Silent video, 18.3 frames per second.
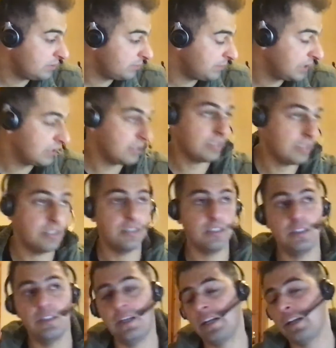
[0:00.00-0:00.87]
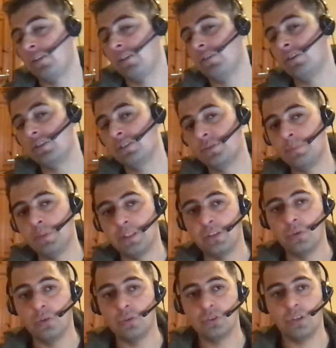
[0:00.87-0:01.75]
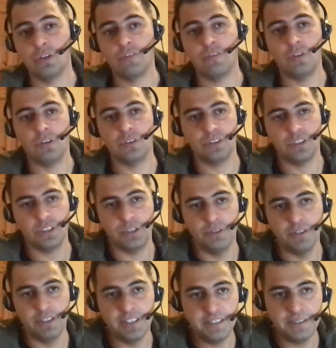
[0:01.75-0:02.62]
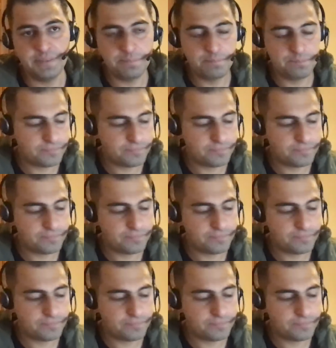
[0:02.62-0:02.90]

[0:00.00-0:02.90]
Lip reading: my god, hackathons, but those are for security.